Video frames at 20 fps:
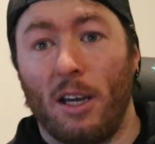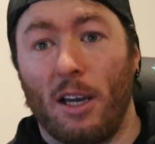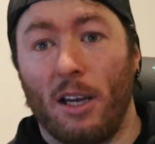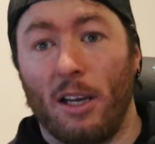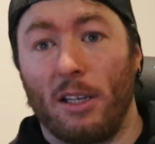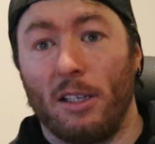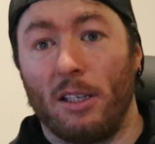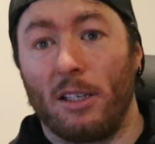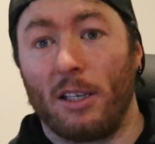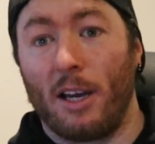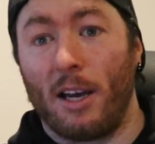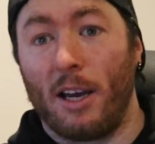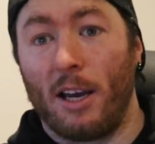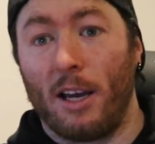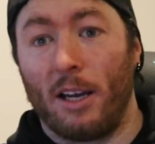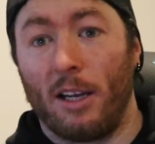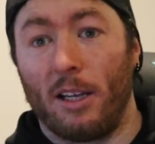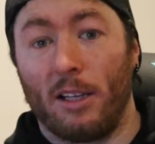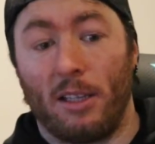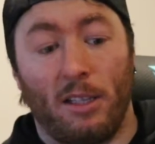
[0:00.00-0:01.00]
And
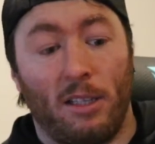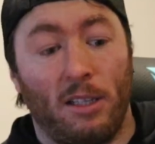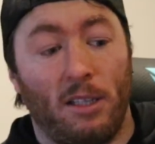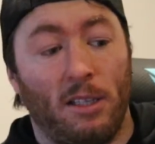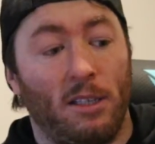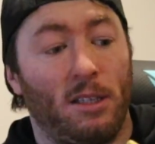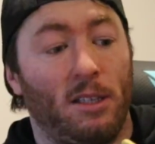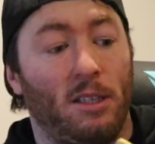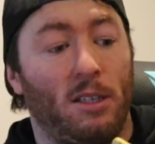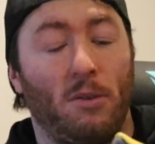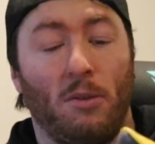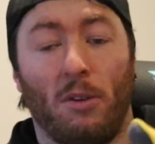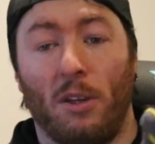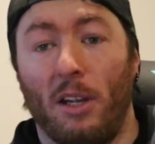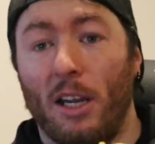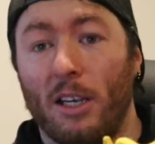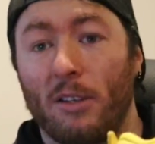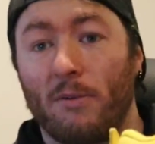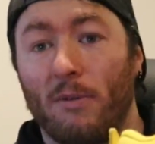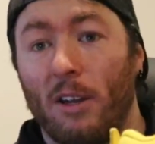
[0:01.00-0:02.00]
till the
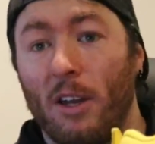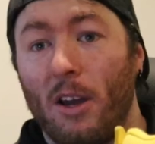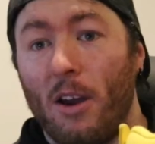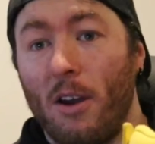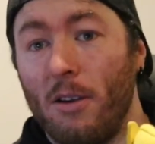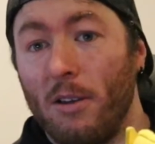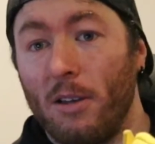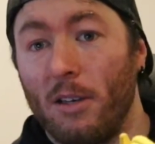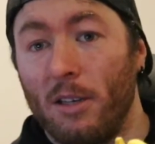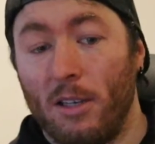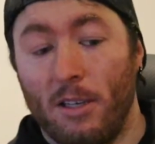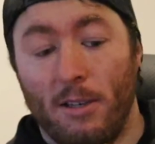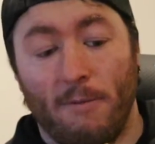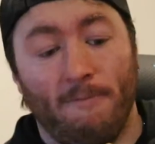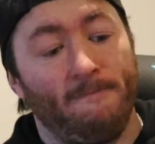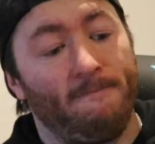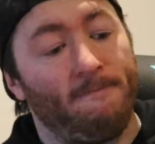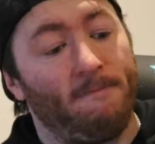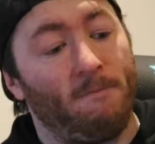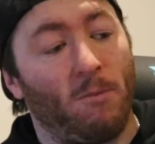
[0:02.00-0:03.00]
next video,
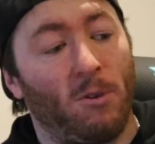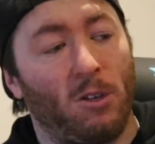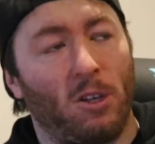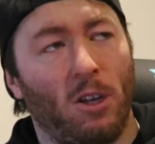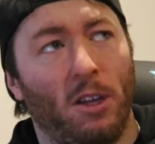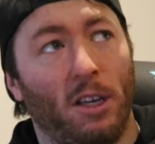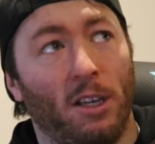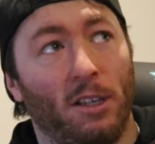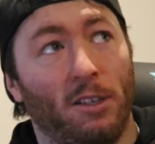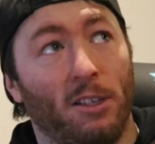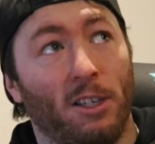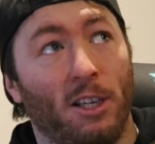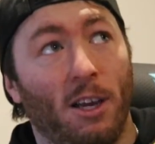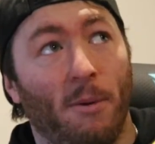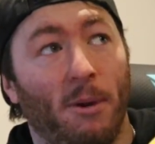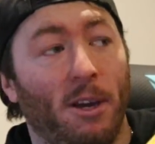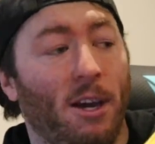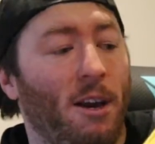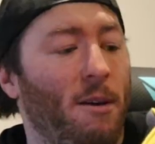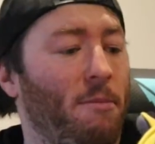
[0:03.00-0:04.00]
which I think is
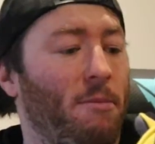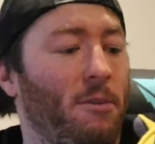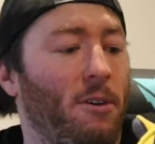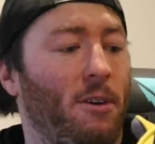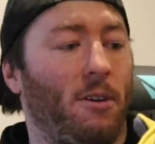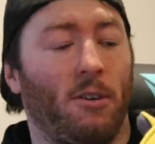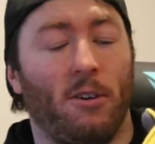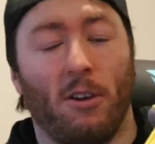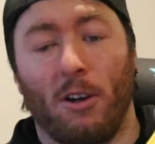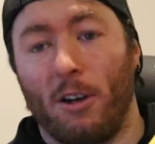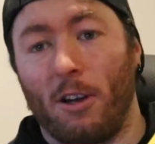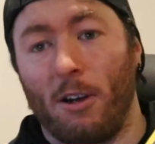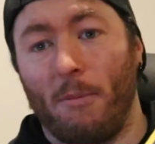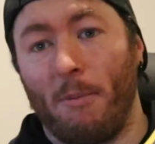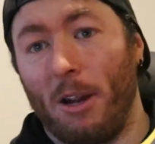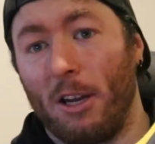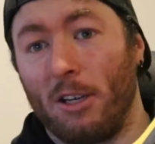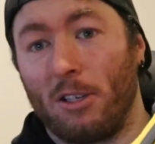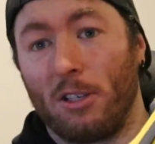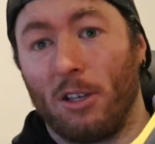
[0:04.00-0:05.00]
coming up, I
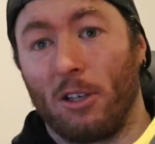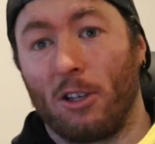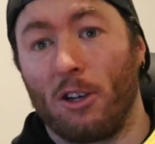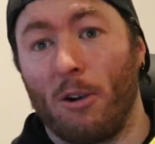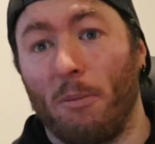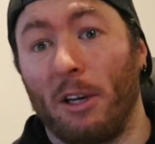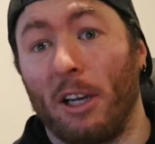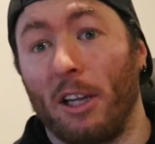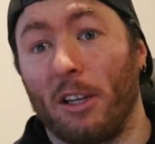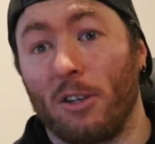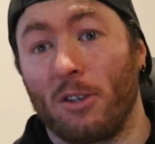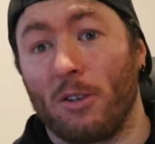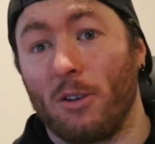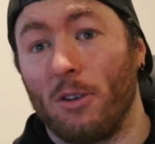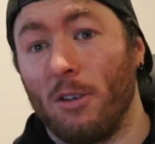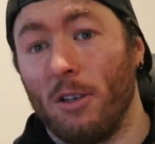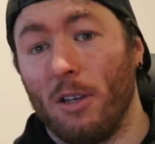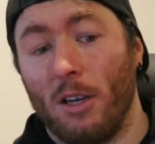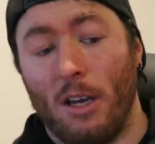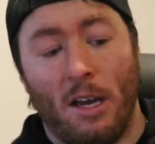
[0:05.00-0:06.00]
managed to cop another
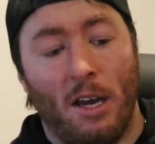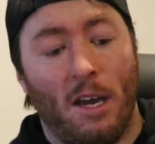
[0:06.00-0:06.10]
shoe.